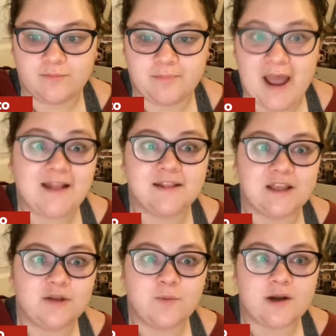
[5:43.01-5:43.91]

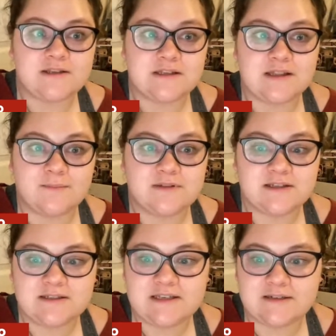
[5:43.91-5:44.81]
badly you want to see them
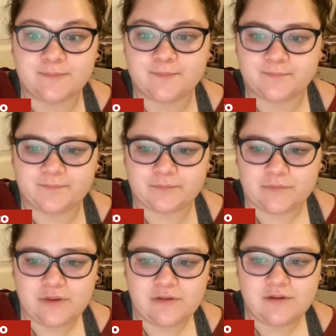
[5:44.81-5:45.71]
succeed.
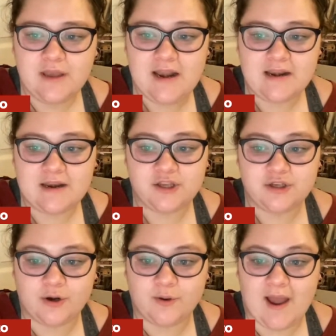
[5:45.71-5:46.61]
And
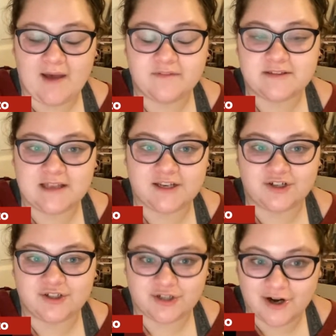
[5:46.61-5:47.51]
you know, you have to set
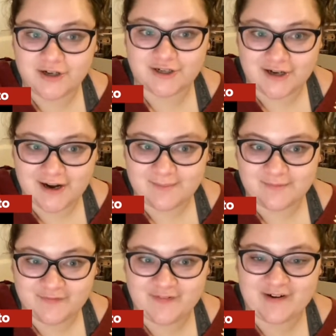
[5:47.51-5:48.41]
your starter
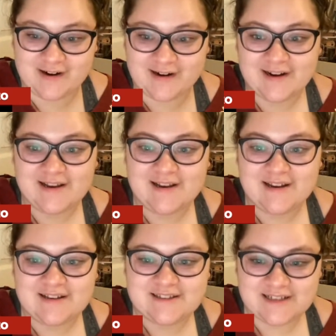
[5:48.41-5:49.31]
up for
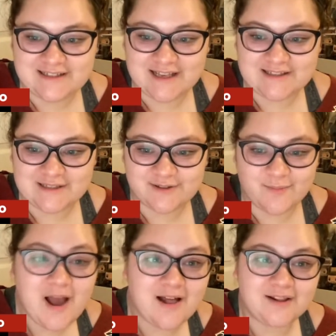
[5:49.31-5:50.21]
success
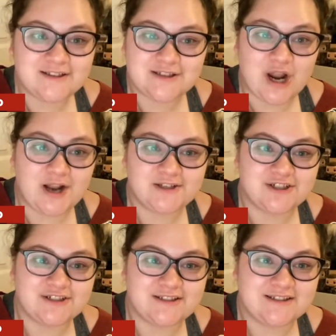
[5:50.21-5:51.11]
as well. It's not
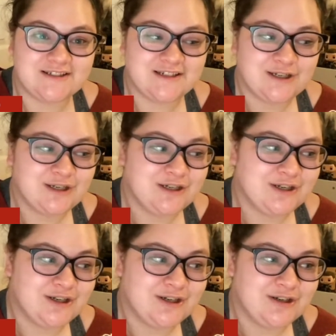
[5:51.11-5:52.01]
just
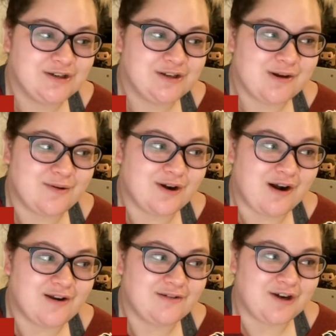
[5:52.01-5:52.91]
you know
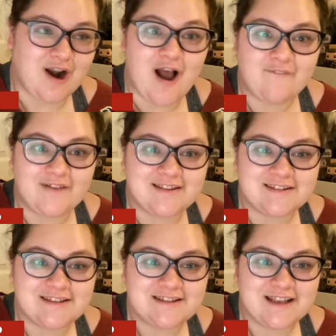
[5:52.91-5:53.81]
your your
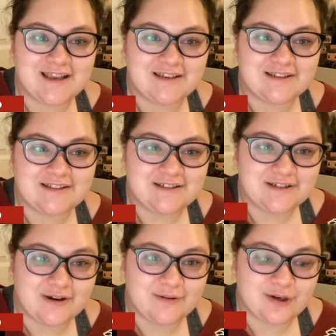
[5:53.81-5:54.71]
offense and
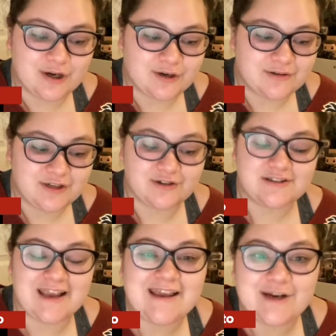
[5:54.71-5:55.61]
you know your your
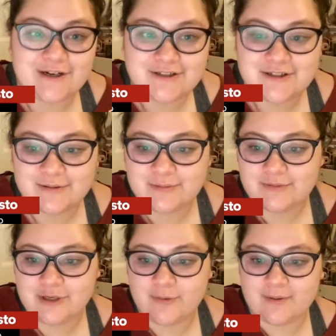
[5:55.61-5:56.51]
skaters.
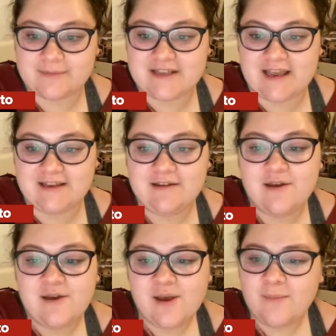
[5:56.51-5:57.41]
You know what I'm saying?
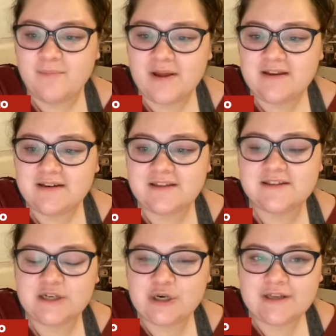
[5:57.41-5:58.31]
But
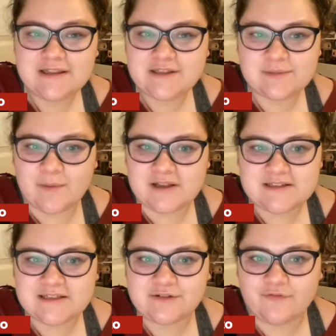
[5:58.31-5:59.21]
considering this
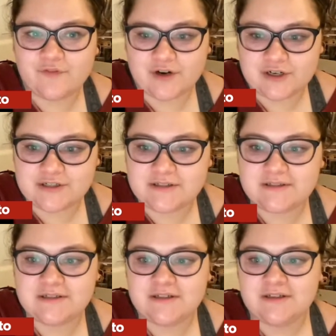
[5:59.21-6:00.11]
was his
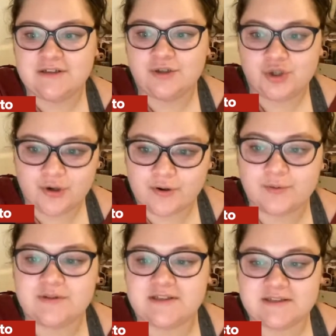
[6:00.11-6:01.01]
first
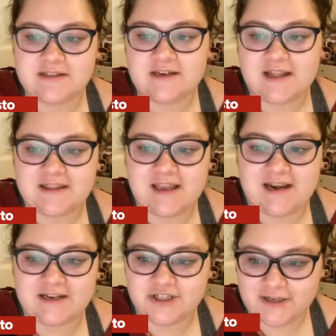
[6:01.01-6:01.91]
true season at the
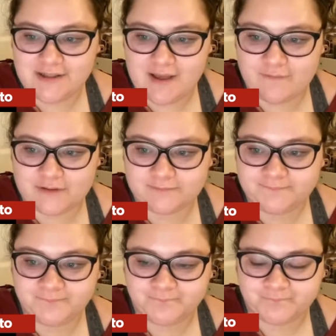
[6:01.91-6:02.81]
NHL
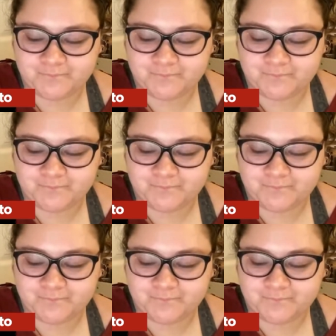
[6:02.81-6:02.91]
level,